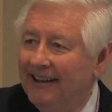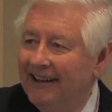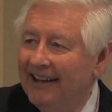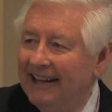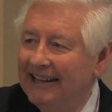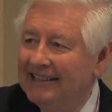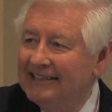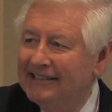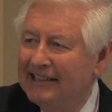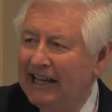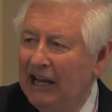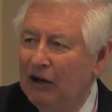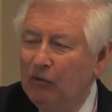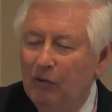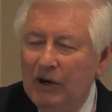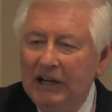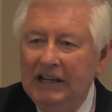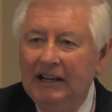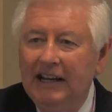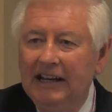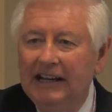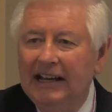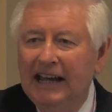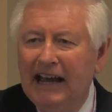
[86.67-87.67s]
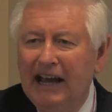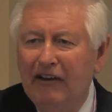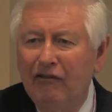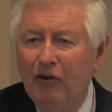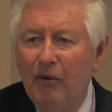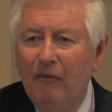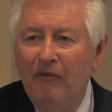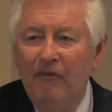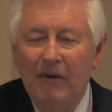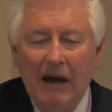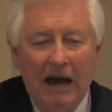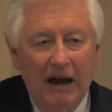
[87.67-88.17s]
and say, we need to have
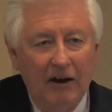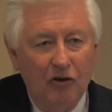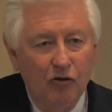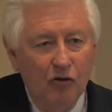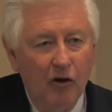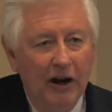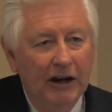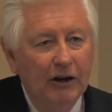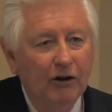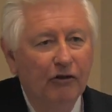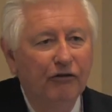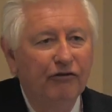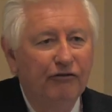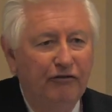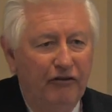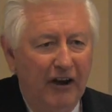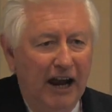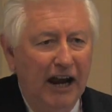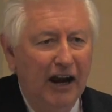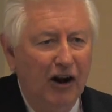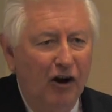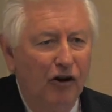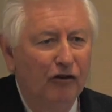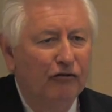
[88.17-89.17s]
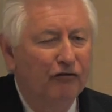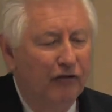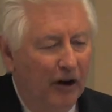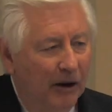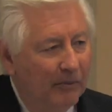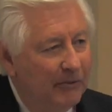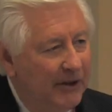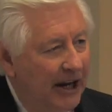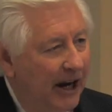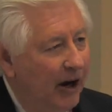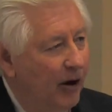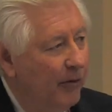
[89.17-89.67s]
a greater fare
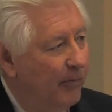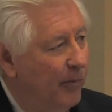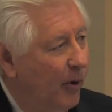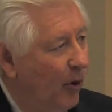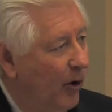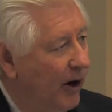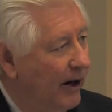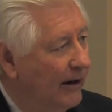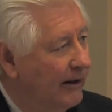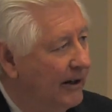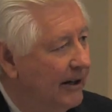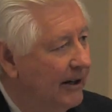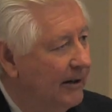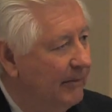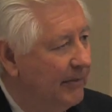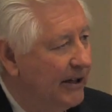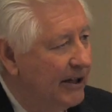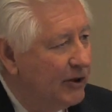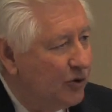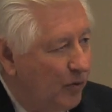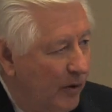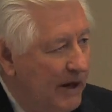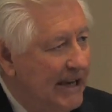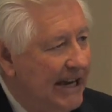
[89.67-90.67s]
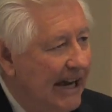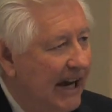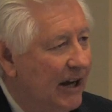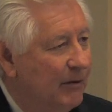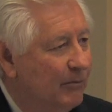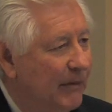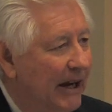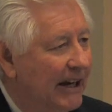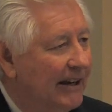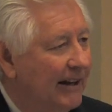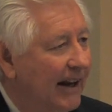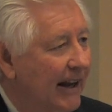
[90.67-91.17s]
from the airport because we can't
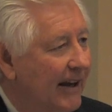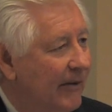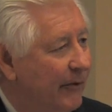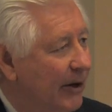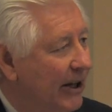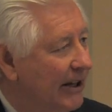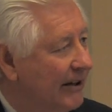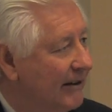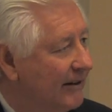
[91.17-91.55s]
make a living.